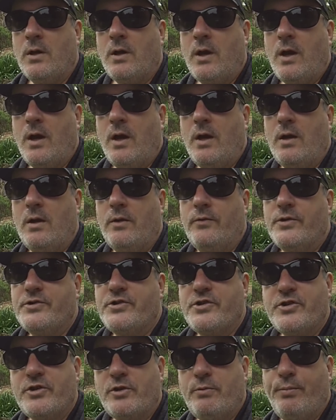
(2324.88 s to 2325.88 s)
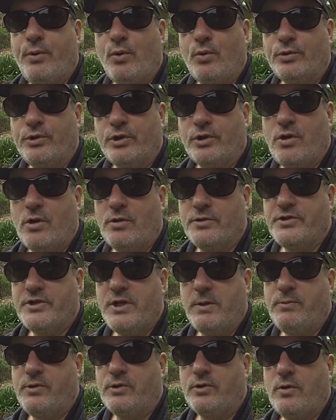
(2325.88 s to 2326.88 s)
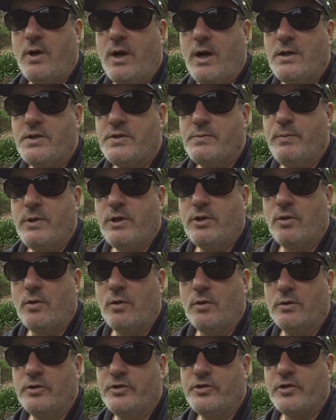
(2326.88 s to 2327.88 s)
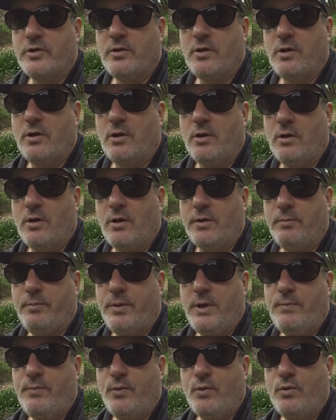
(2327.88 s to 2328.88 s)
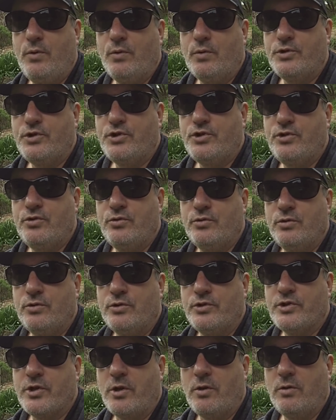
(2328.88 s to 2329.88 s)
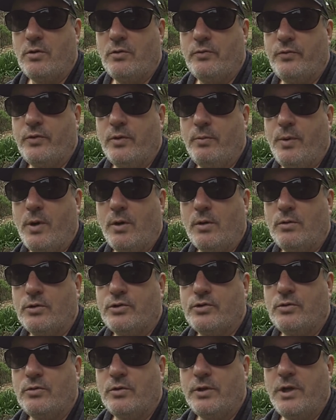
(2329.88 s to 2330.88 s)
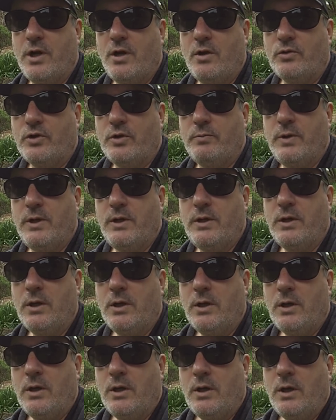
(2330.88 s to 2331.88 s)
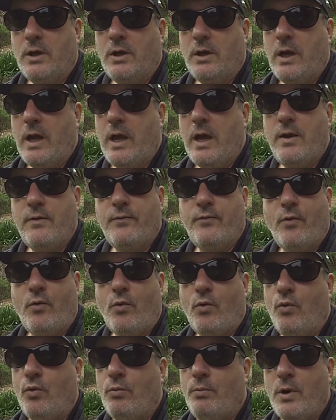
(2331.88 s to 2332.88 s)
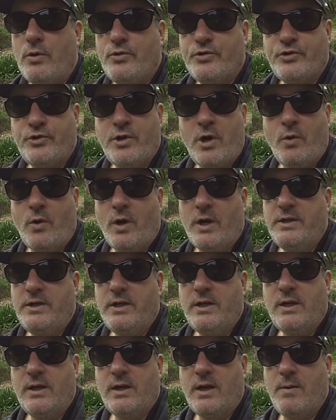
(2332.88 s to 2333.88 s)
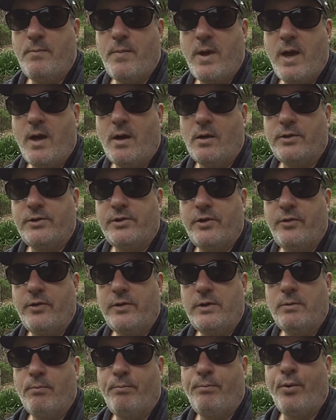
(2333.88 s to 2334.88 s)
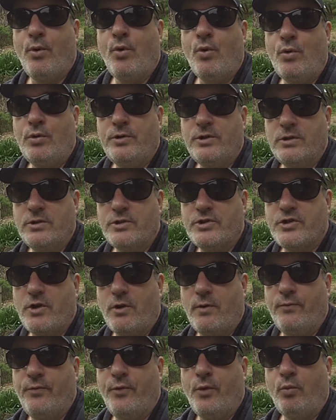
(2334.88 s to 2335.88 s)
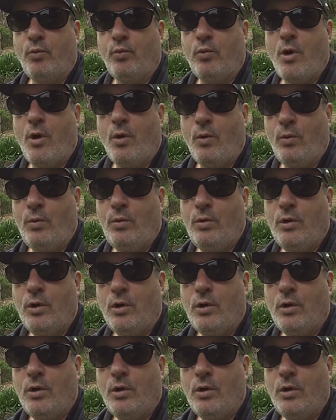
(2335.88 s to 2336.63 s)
This is an important concept to grasp, because a lot of people who are students of laboratory alchemy have almost no idea about the importance of the role